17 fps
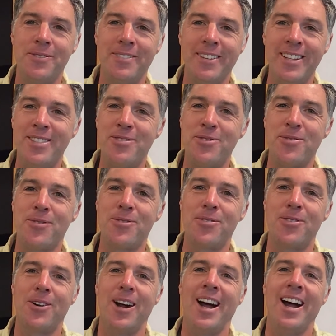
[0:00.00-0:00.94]
It's
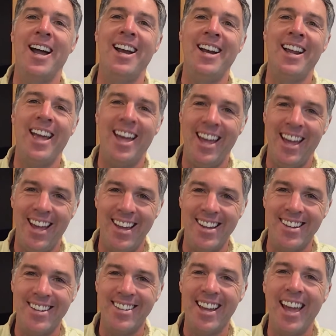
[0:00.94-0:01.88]

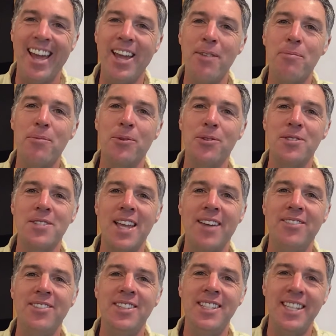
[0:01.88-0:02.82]
Friday, April
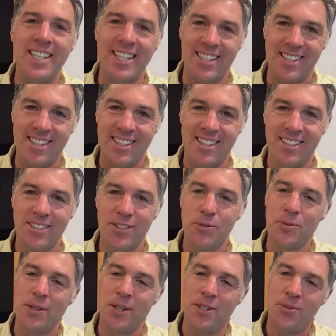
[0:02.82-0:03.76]
17th,
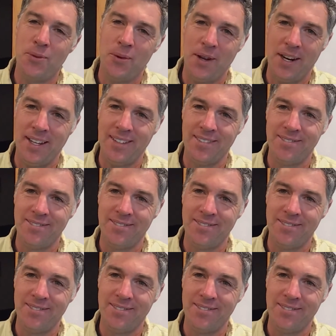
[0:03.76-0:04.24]
2020.